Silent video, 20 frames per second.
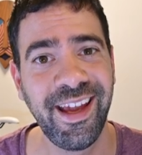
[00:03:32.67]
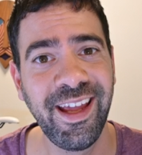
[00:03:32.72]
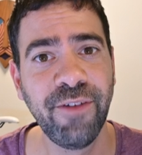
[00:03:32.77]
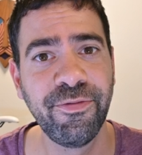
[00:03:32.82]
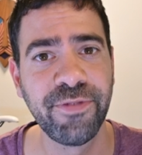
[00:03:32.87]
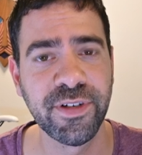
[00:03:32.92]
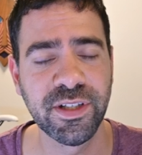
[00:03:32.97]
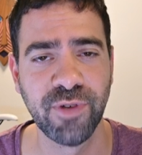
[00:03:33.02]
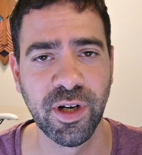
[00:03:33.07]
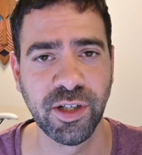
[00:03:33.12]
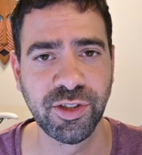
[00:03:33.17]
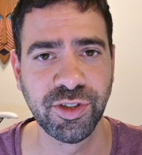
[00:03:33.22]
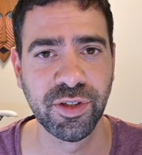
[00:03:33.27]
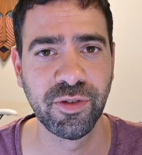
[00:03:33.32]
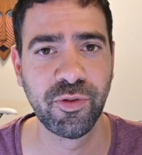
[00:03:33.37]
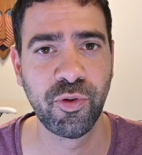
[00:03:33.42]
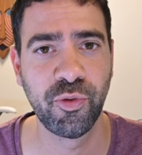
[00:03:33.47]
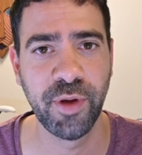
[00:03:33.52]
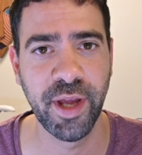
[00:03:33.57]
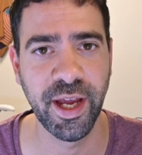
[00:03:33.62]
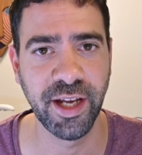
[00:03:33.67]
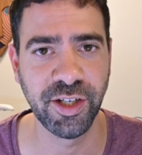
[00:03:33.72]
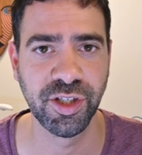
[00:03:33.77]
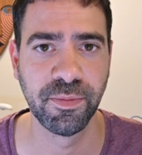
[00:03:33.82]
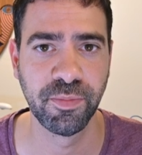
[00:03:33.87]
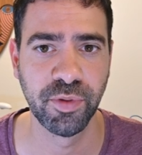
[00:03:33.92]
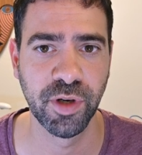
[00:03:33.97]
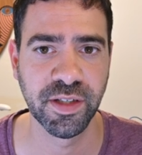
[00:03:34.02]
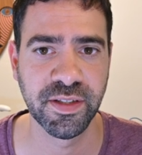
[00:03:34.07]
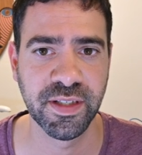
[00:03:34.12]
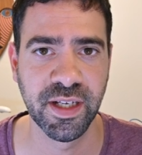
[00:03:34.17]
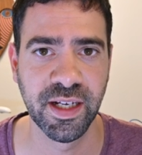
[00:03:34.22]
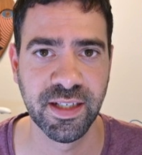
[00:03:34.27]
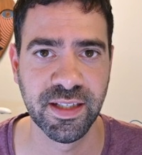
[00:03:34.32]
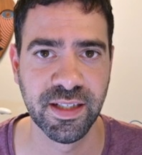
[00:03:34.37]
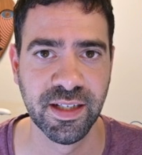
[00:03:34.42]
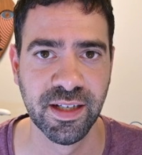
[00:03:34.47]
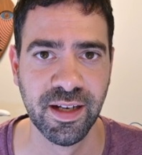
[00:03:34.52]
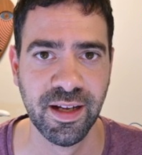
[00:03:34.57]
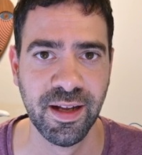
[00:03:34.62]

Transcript: infrastructure creation process,